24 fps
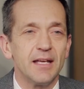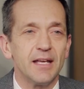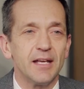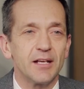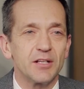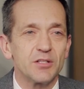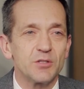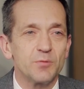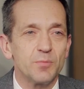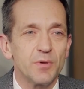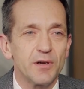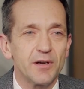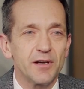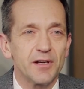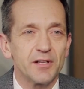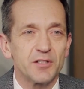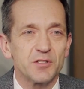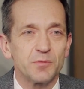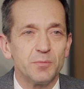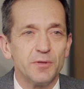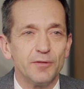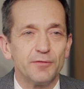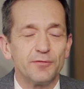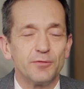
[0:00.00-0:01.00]

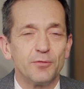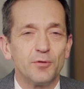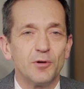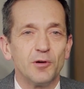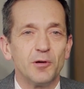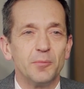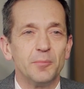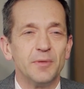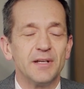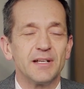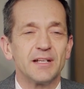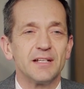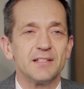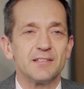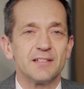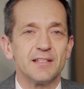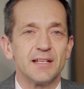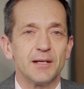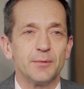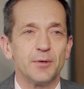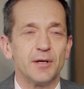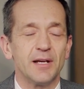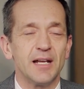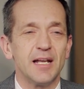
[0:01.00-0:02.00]
experienced before, because
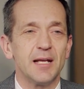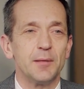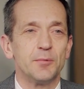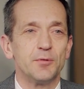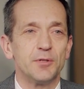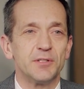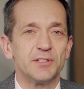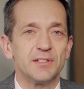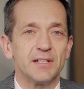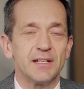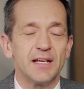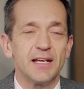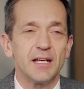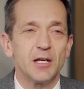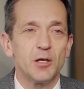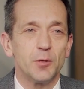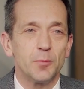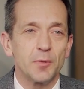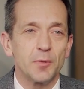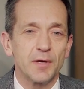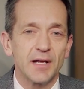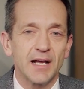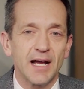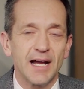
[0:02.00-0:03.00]
they were able to
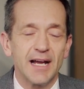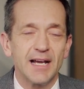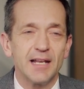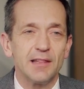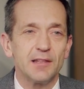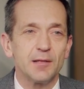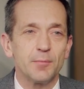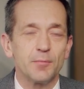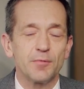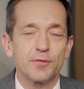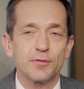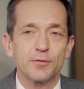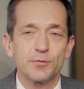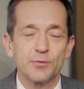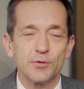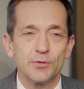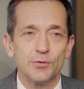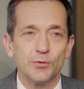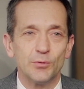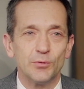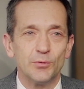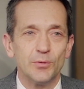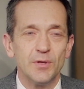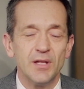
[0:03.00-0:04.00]
help guide them
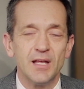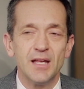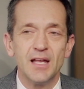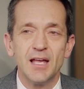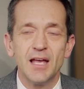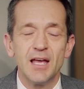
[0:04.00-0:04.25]
through